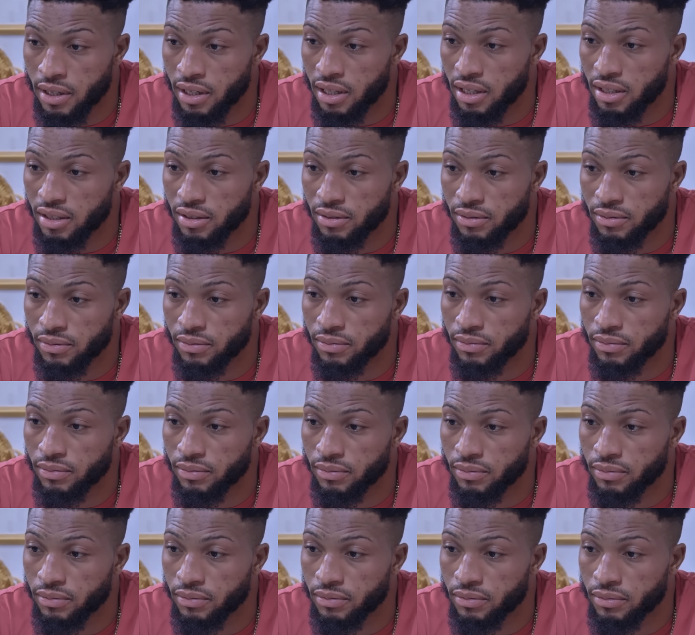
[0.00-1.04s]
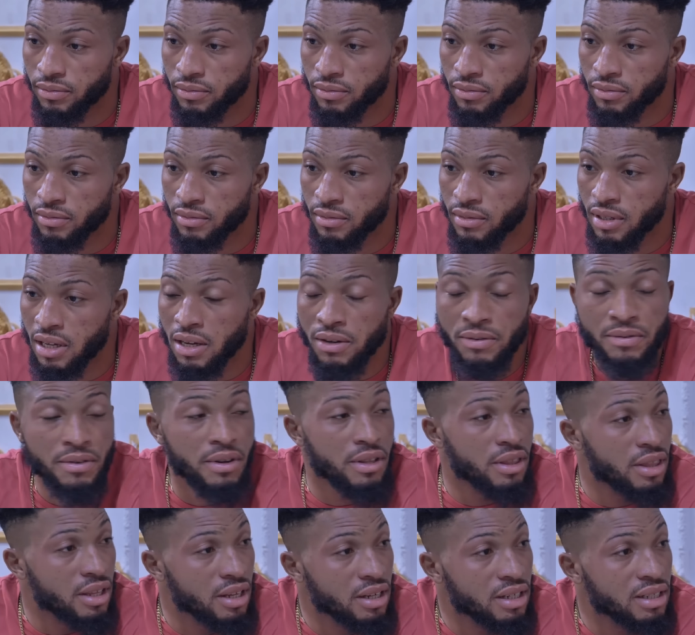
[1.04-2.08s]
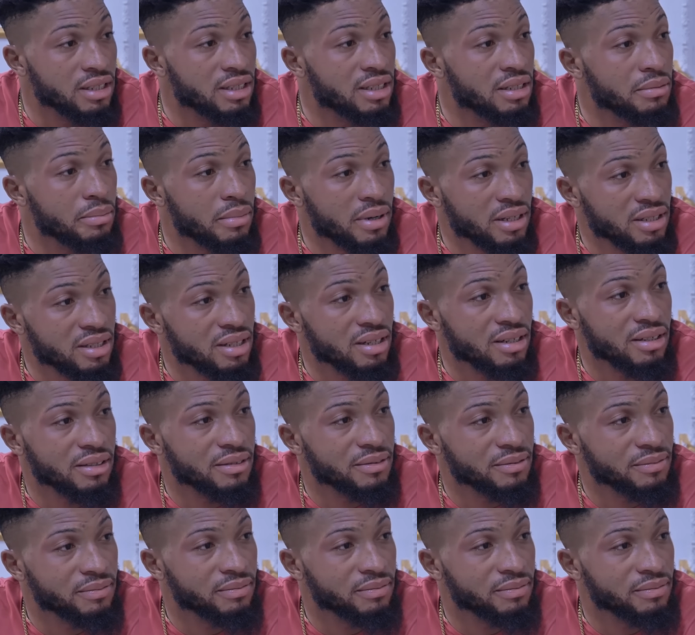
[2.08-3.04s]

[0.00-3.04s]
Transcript: Father, everything is a matter.